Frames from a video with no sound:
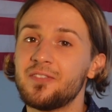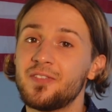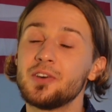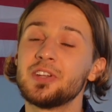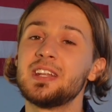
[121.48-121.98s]

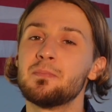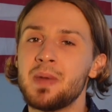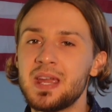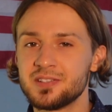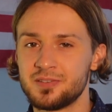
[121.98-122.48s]
found an
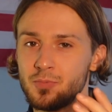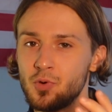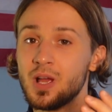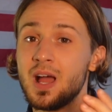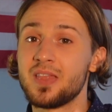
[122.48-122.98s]
amazing
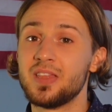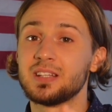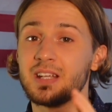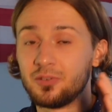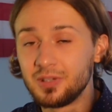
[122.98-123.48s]
book that
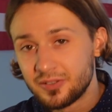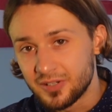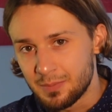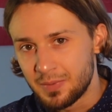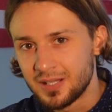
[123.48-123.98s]
I really
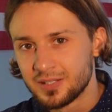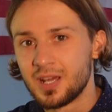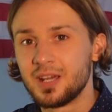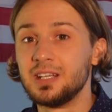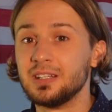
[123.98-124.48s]
recommend
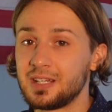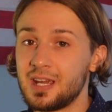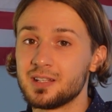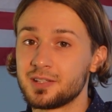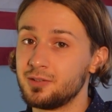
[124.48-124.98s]
in
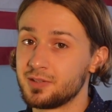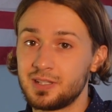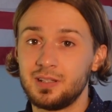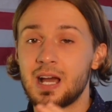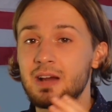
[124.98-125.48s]
case you
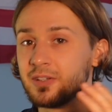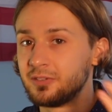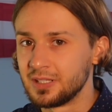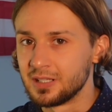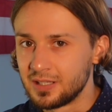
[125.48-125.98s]
still haven't
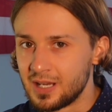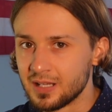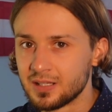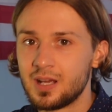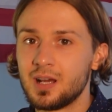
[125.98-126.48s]
read it
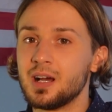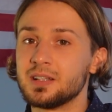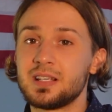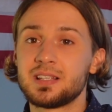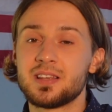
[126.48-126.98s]
yet.
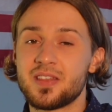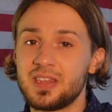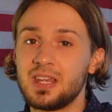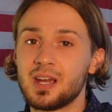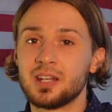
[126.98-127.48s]
This is
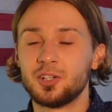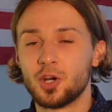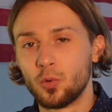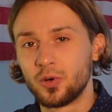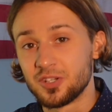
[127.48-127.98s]
Think and
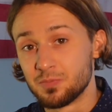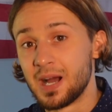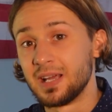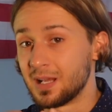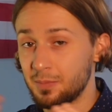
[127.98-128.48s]
Grow Rich
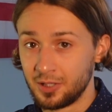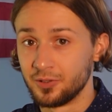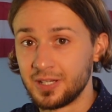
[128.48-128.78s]
by Napoleon